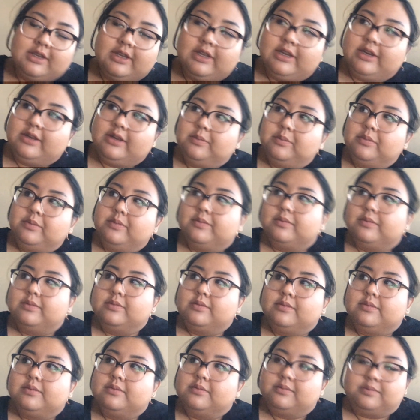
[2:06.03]
And I'm
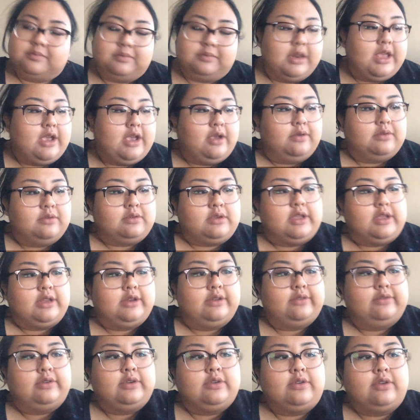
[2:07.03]
now kind
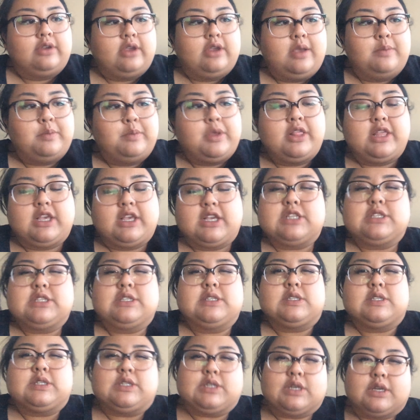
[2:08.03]
of hungry. I'm not like
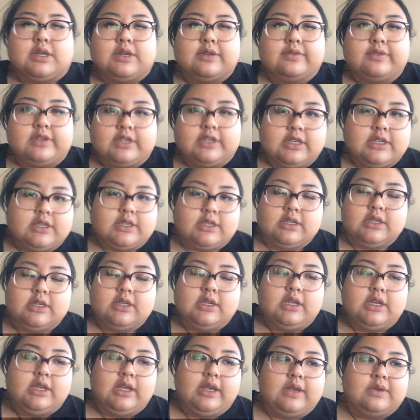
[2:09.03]
starving.
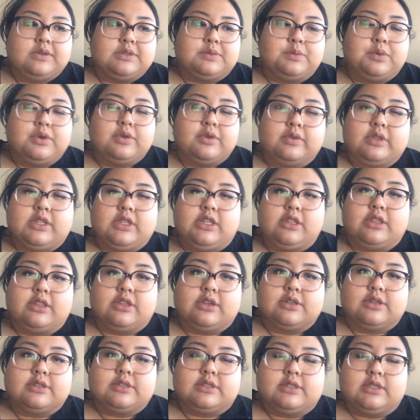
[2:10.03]
I was more really
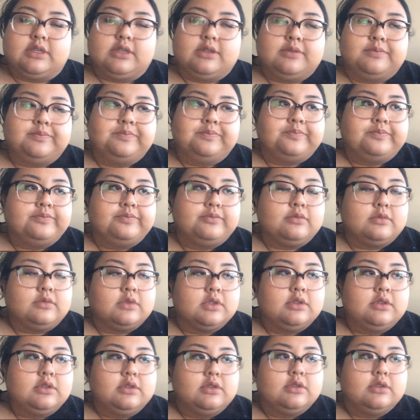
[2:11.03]
thirsty.
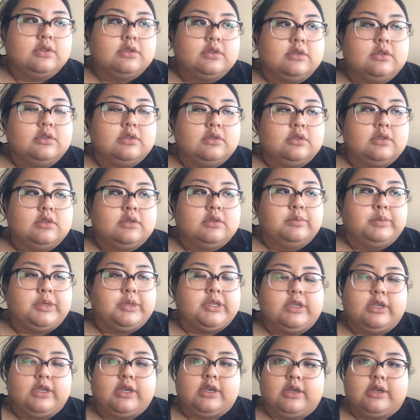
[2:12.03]

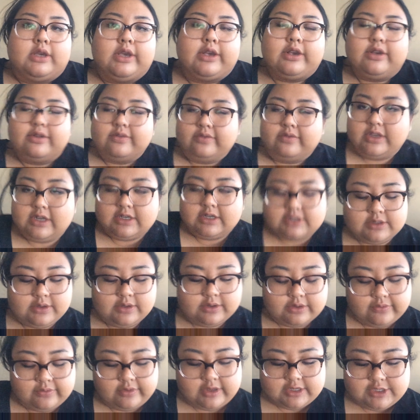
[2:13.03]
But yeah, I got invited to go
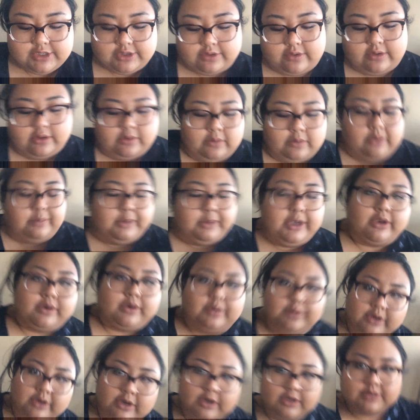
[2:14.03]
to Veggie Grill with my
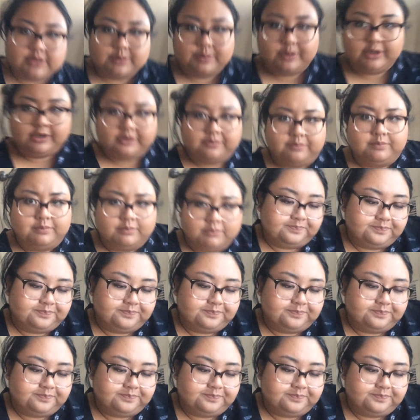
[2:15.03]
coworkers, but